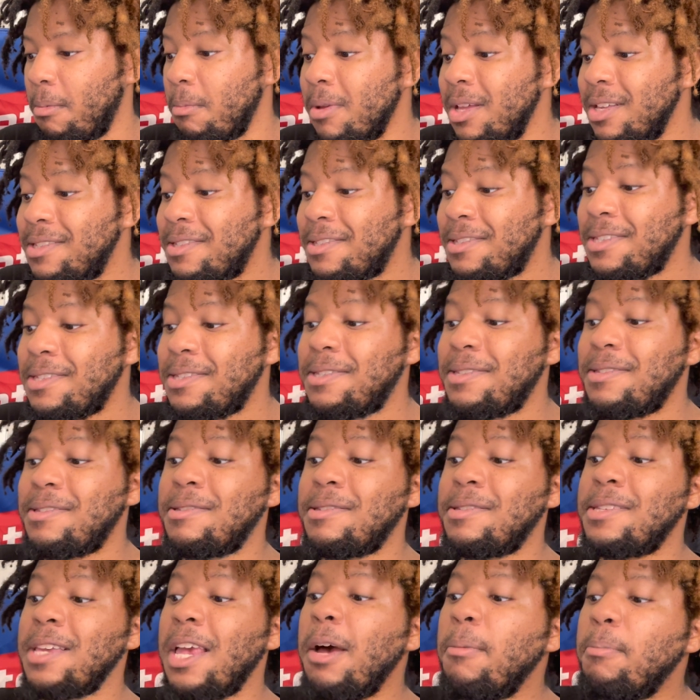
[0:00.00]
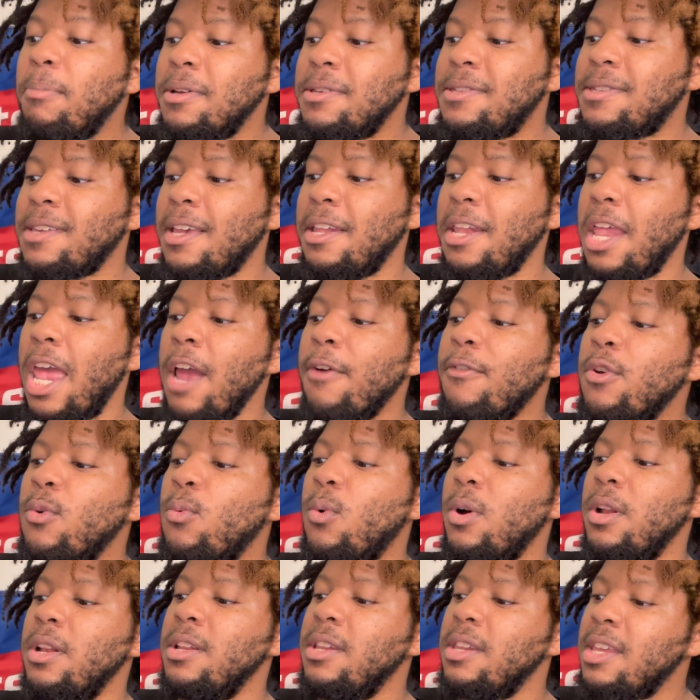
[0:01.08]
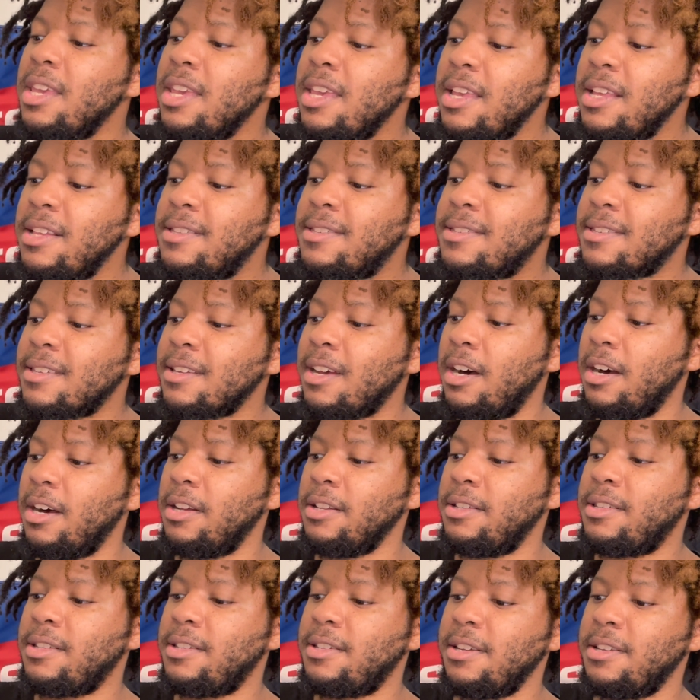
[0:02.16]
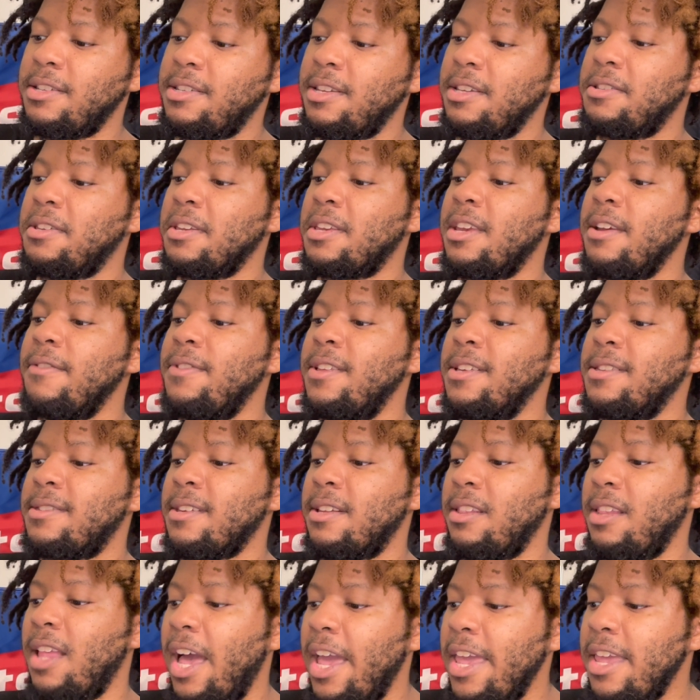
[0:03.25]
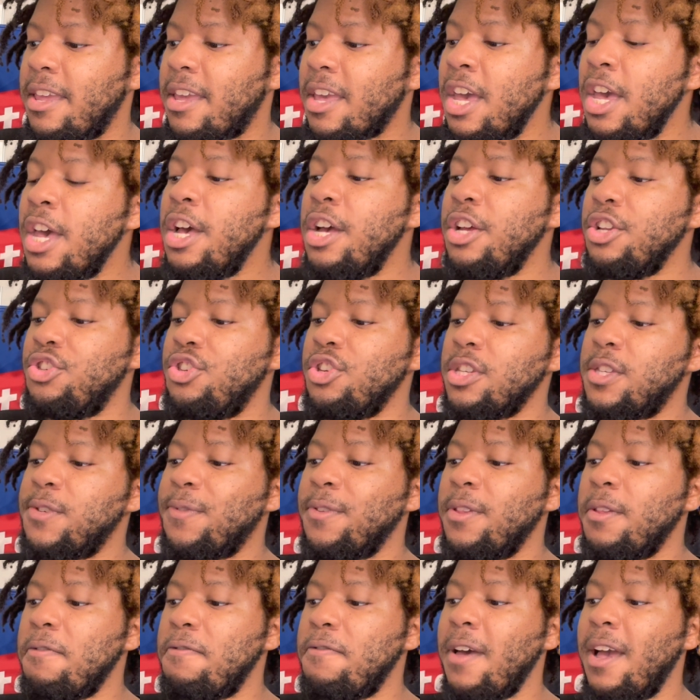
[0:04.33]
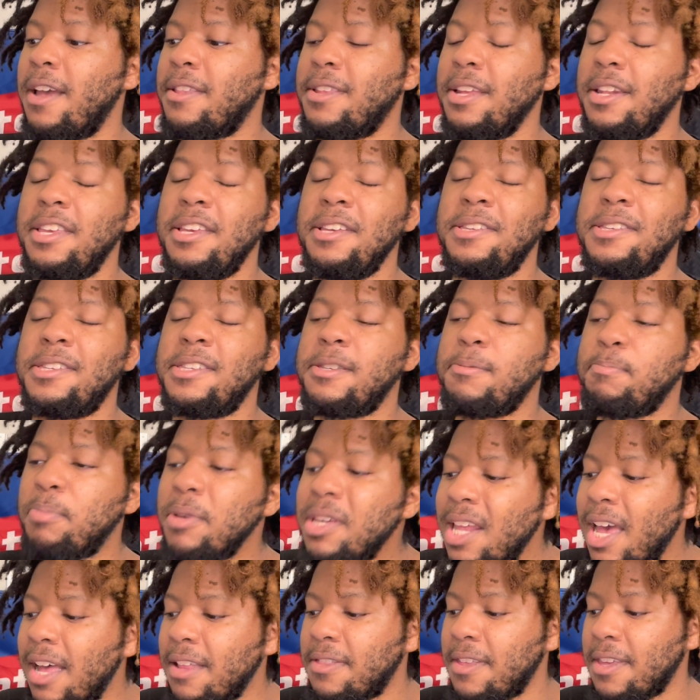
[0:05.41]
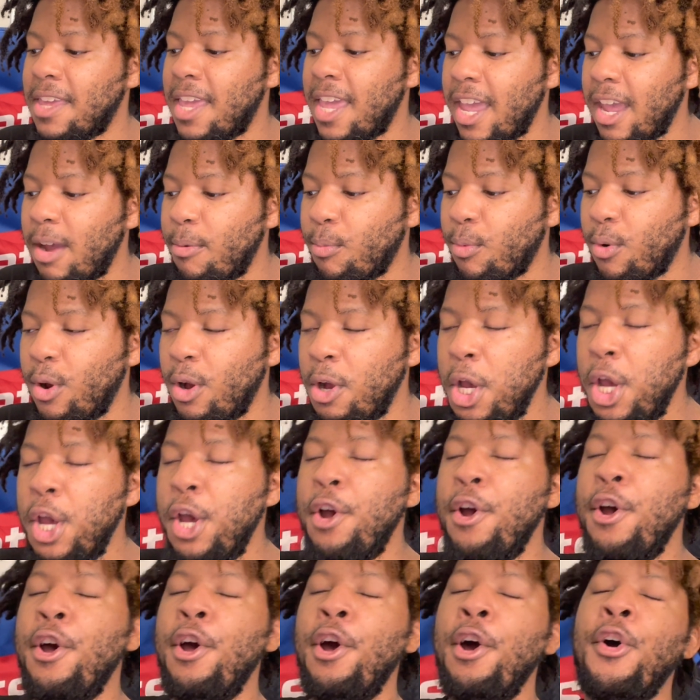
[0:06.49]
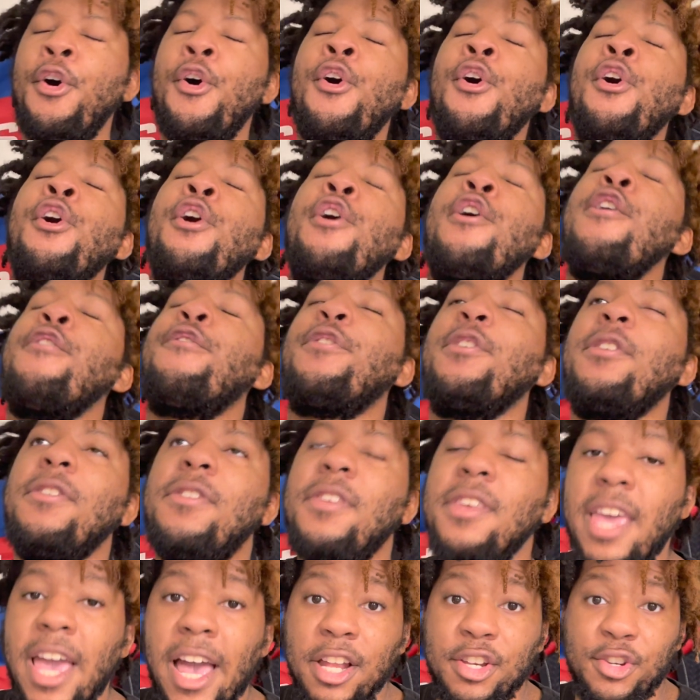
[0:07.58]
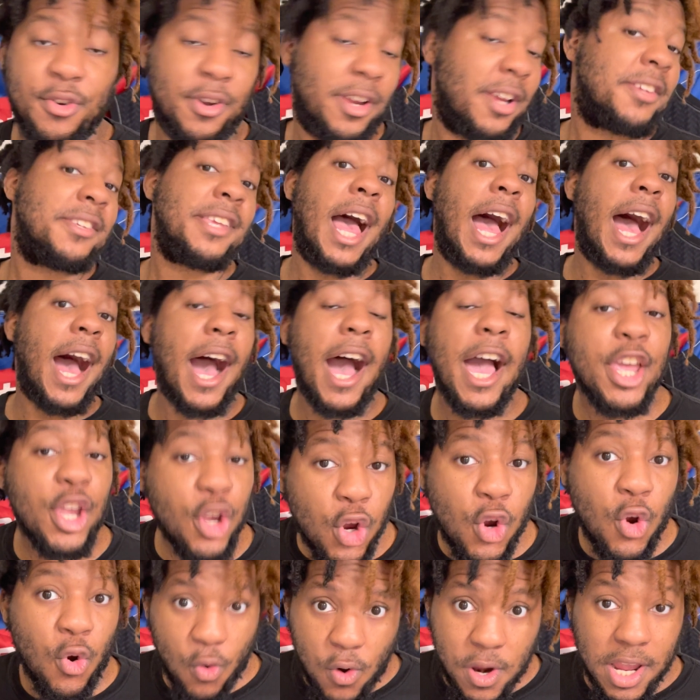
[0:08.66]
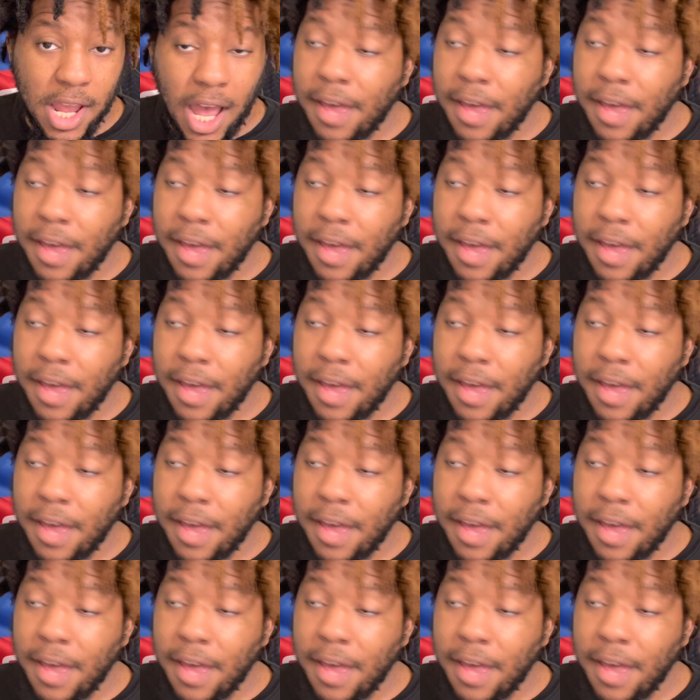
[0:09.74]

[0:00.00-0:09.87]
Samba said everyone needs to give this a like just for the fact that he spit at the camera for the theatrics. I agree.